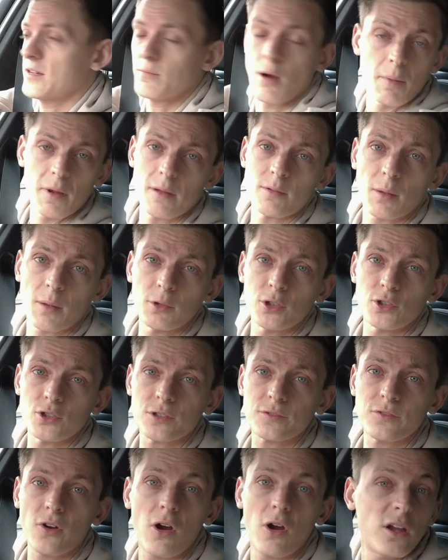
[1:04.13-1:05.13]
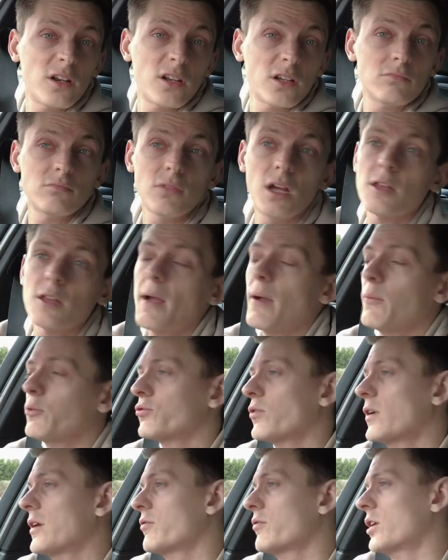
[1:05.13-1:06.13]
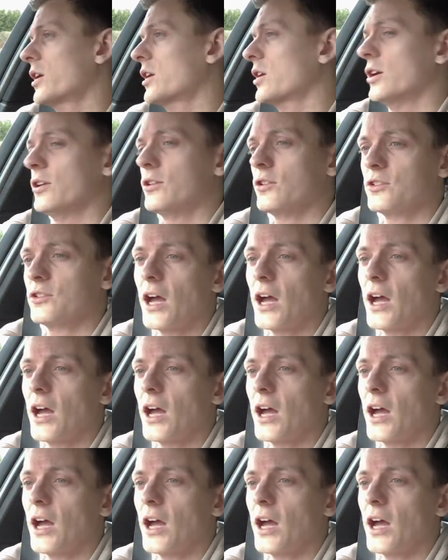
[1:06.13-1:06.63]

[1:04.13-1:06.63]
did my BMW just fine and the map was really, really good.